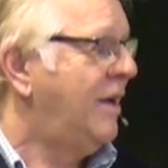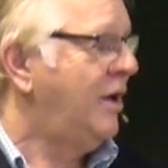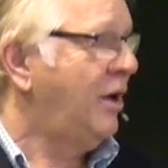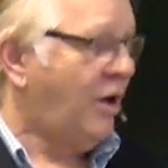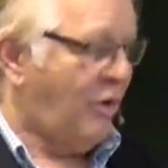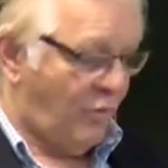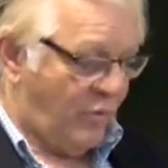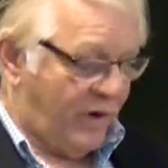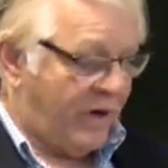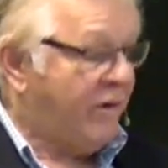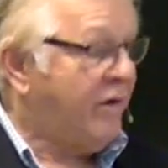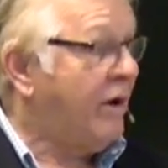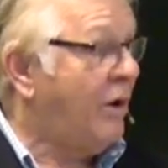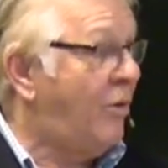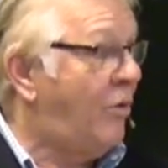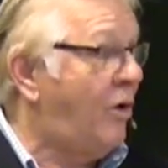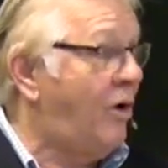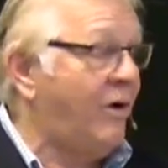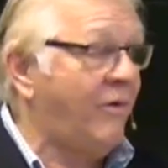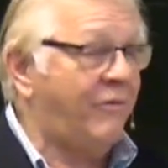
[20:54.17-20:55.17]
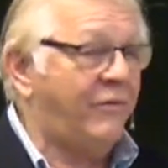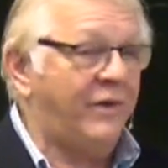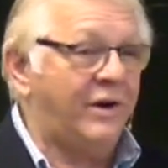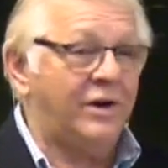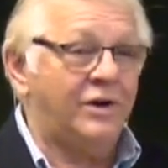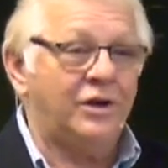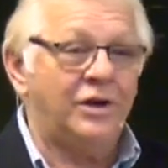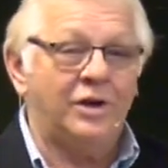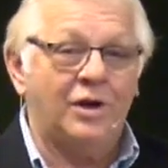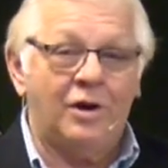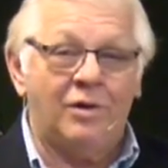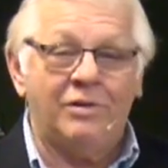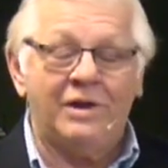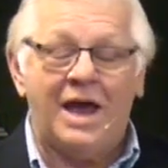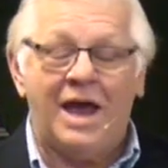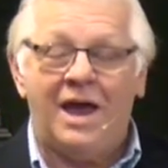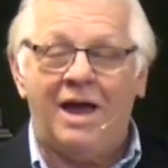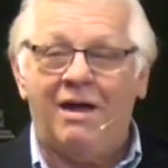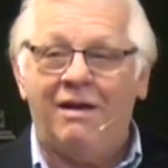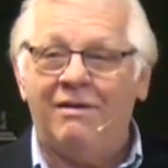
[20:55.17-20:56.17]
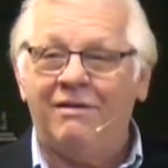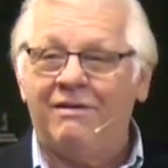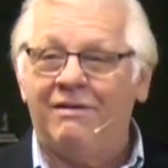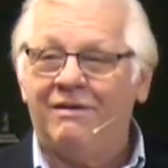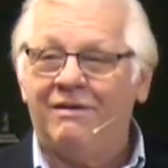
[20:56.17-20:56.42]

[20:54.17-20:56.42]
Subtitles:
You know, we're in a warfare. Do you know that?